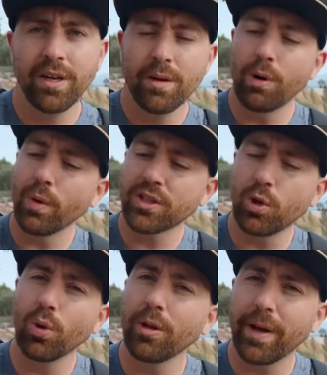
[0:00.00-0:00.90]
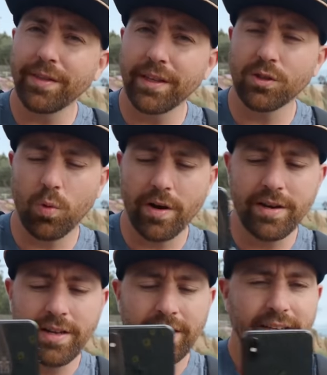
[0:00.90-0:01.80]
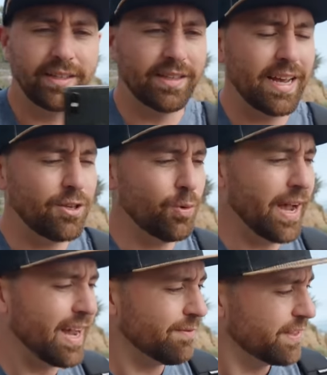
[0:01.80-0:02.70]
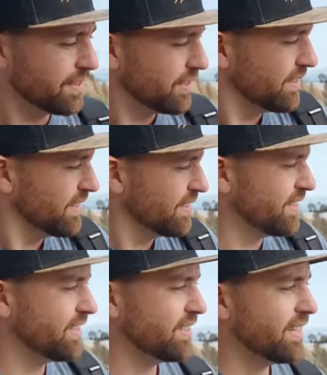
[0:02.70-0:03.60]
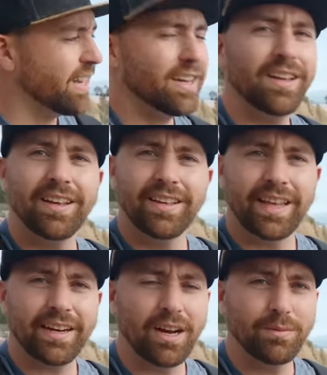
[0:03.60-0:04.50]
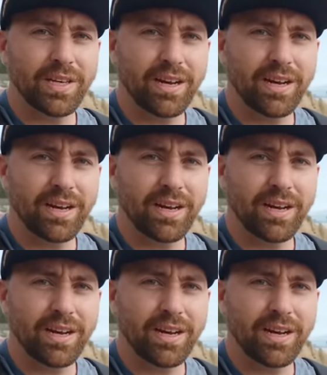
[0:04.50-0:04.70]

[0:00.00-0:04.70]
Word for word: But what's cool about this one is that you have this stick that comes